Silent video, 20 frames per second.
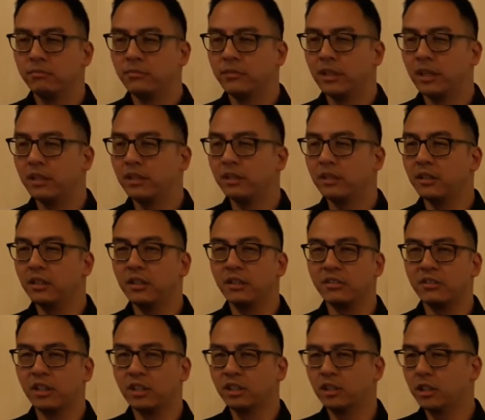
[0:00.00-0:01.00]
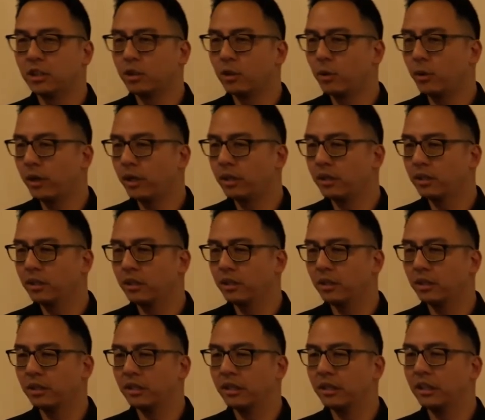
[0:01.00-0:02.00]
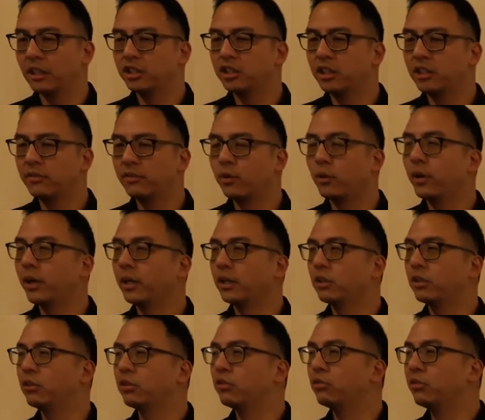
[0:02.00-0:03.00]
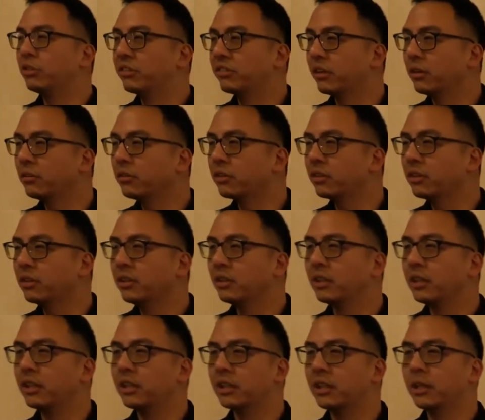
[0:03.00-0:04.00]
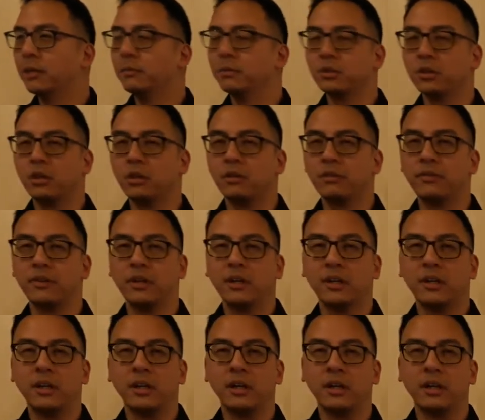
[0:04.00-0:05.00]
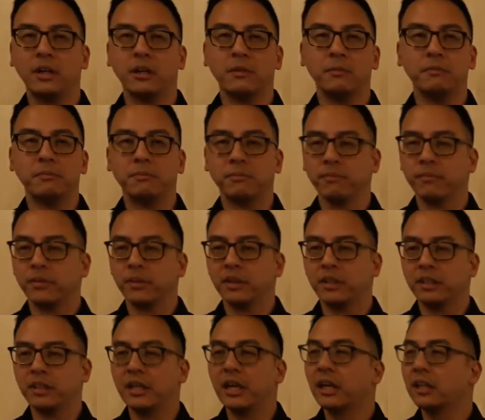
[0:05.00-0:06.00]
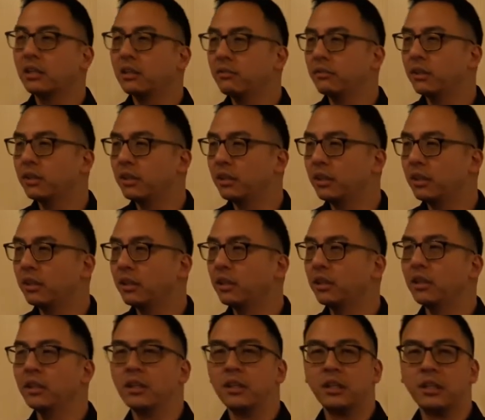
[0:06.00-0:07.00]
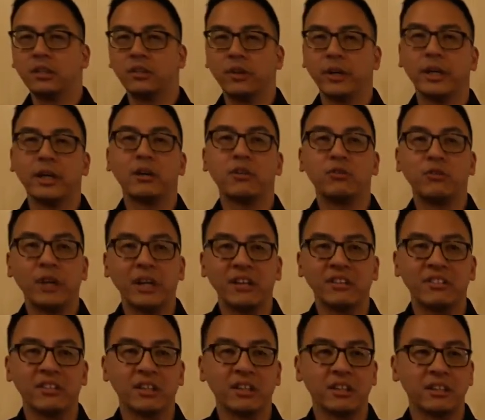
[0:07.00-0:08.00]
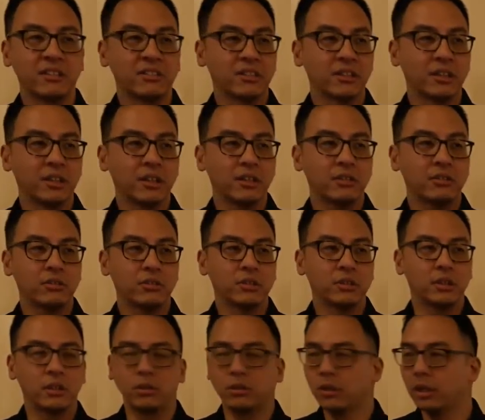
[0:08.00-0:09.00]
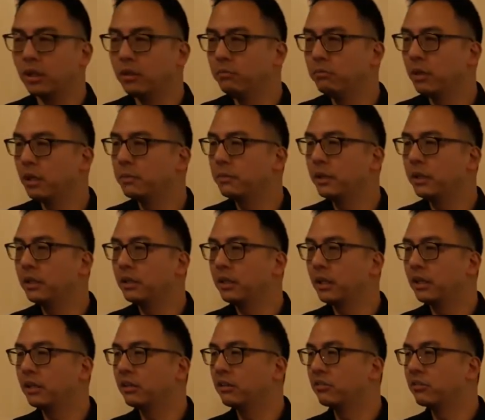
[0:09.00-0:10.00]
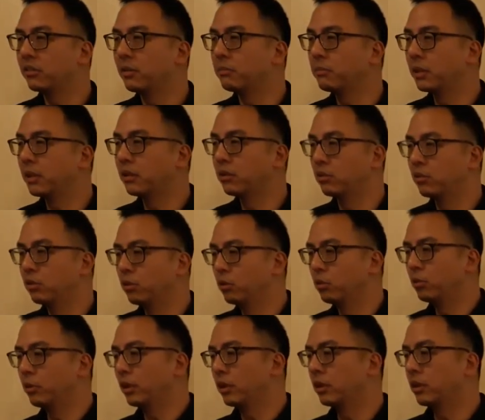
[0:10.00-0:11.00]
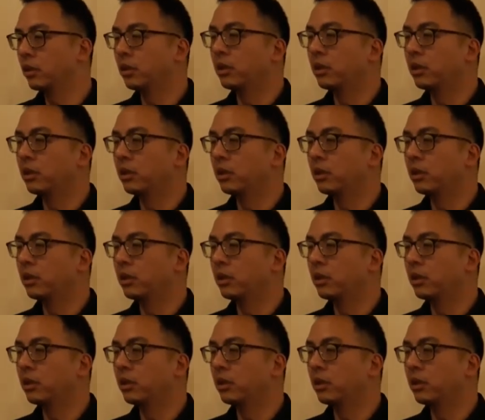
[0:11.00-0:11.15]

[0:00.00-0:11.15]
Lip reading: that is actually quite, it achieved quite a good result in terms of the activity in greyhound racing and things like that. So I said, okay, maybe that is something to do with,